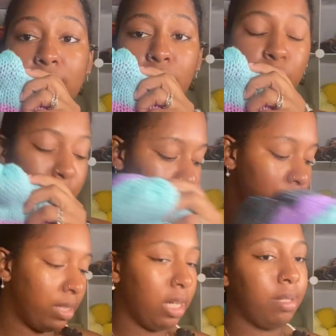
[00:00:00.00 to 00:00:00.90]
those
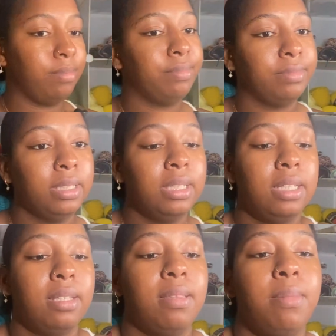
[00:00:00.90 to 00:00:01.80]
3.
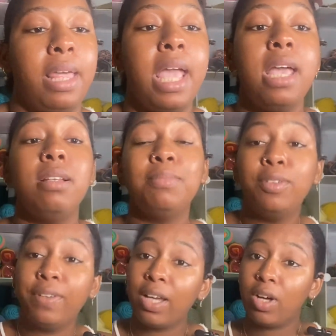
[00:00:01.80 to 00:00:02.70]
Then
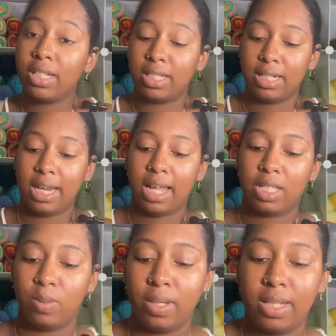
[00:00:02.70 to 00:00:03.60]
moving on to the
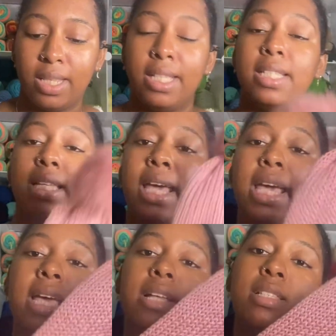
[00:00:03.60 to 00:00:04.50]
next one, this
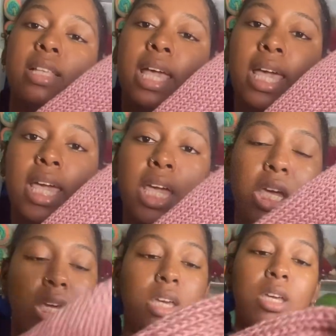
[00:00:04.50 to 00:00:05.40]
is
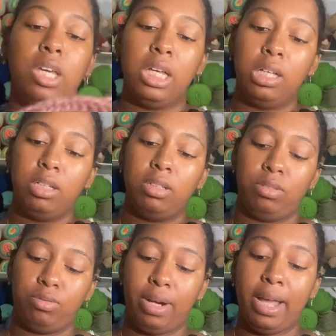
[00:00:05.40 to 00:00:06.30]
a
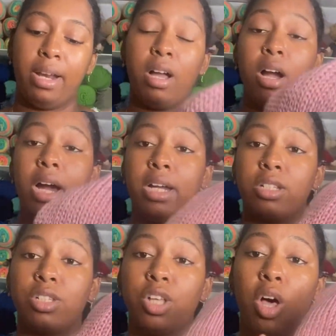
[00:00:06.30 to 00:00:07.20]
Red Heart
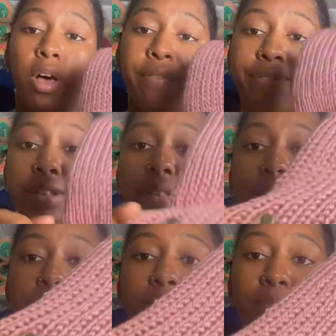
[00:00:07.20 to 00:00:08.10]
soft
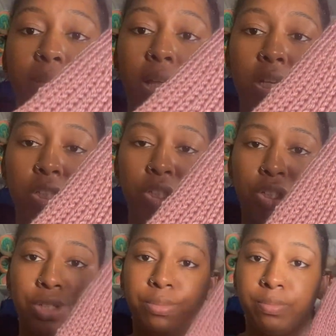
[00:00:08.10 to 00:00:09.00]
blush
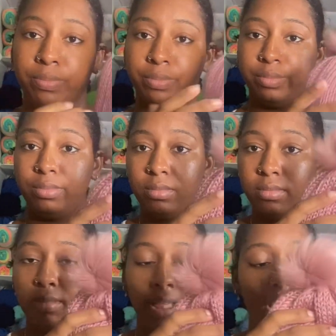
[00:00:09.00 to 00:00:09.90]

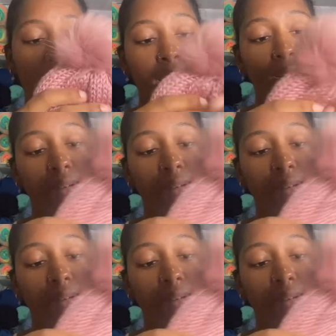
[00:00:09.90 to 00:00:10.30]
hat,